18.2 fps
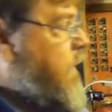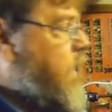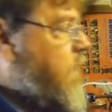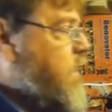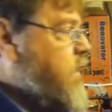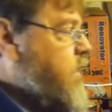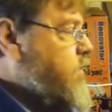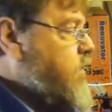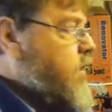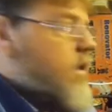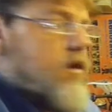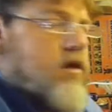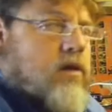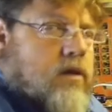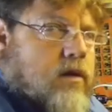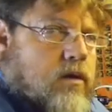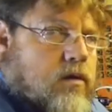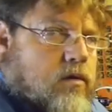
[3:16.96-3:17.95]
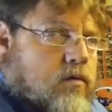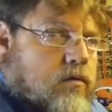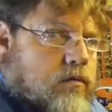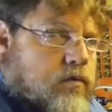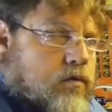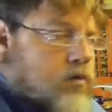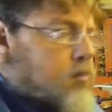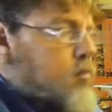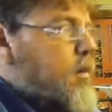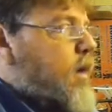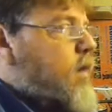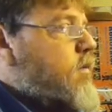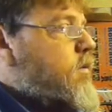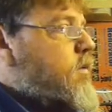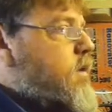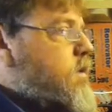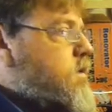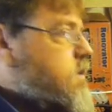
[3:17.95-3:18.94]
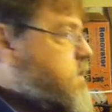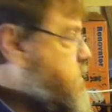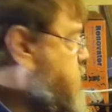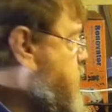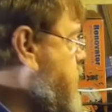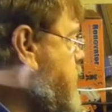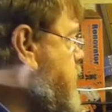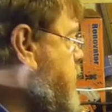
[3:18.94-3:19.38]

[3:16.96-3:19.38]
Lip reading: And even at 32 foot-pound, this is now